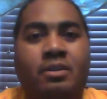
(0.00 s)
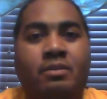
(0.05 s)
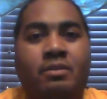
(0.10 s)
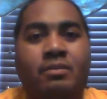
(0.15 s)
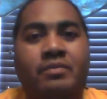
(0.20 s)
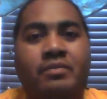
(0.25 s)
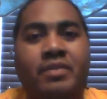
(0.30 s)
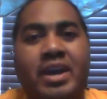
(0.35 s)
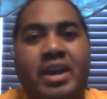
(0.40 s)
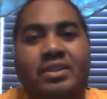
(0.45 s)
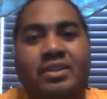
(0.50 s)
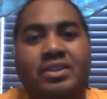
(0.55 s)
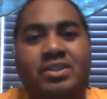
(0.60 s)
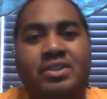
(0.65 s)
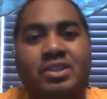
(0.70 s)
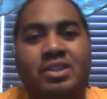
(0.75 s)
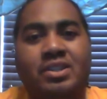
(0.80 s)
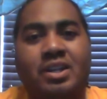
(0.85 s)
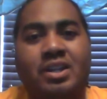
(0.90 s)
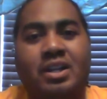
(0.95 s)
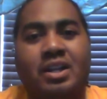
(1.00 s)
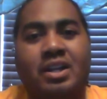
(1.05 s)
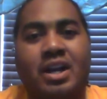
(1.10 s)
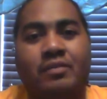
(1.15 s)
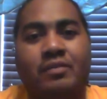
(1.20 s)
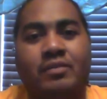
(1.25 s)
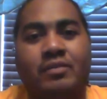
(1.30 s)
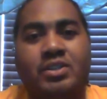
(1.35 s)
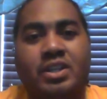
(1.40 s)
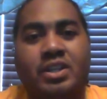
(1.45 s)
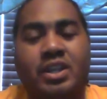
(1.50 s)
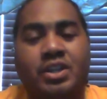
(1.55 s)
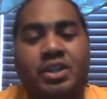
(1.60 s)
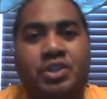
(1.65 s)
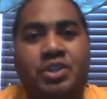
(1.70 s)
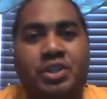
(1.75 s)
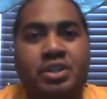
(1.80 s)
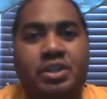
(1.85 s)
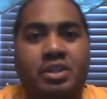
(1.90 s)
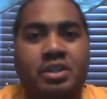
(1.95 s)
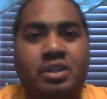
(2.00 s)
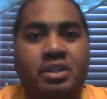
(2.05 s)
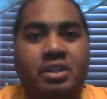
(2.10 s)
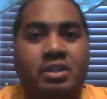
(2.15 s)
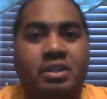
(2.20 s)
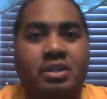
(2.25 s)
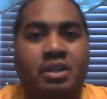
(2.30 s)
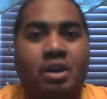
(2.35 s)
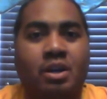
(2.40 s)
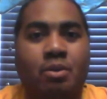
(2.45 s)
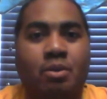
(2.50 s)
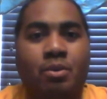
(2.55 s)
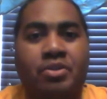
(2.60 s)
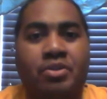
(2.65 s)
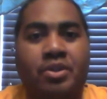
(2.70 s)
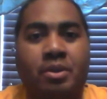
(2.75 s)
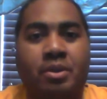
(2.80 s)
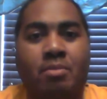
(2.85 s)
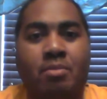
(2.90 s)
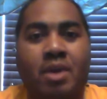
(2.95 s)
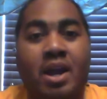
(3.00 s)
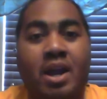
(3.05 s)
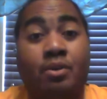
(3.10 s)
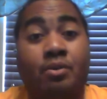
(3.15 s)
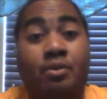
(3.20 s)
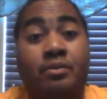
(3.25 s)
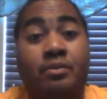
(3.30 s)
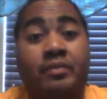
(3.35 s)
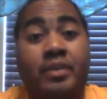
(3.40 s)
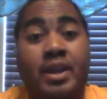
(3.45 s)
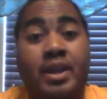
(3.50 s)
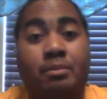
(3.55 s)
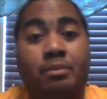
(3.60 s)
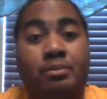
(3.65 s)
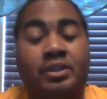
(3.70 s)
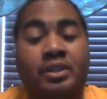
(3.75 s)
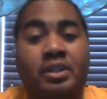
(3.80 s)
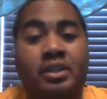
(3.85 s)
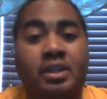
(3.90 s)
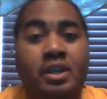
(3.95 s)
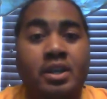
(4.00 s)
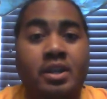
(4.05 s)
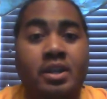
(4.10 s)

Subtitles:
we've had this conversation within my own family.